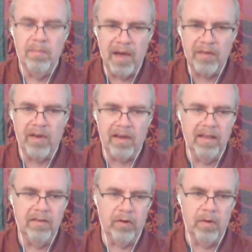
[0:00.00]

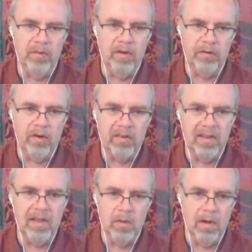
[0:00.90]
perfectly from the first
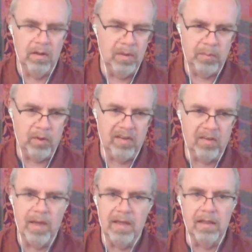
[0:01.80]
day you are doing
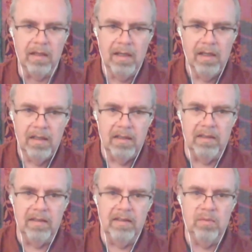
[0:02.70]
process mining.
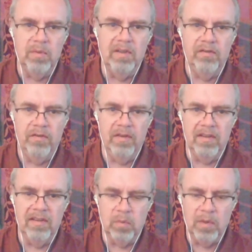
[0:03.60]
This will
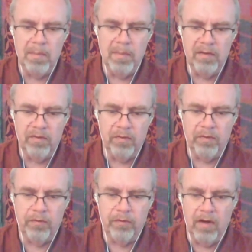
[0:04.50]
this will be
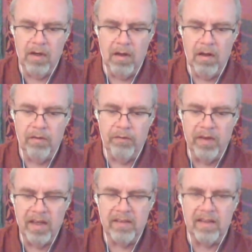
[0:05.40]
uh,
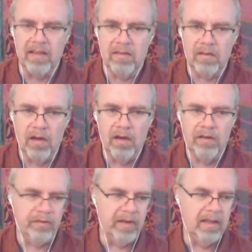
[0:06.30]
things and
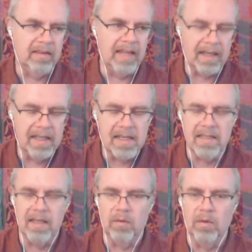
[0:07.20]
stuff and
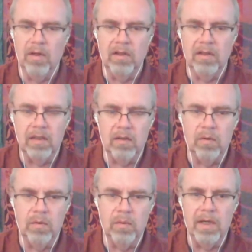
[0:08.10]
techniques that that
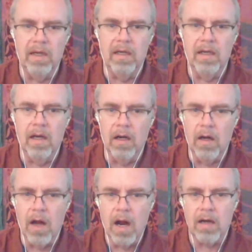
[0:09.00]
you will
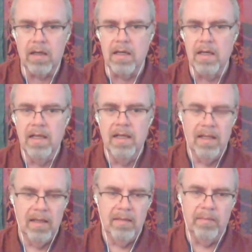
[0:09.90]
learn
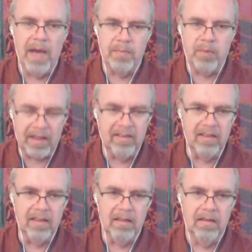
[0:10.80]
by
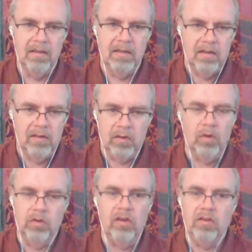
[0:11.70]
practicing.
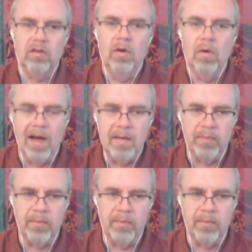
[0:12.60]
So just go and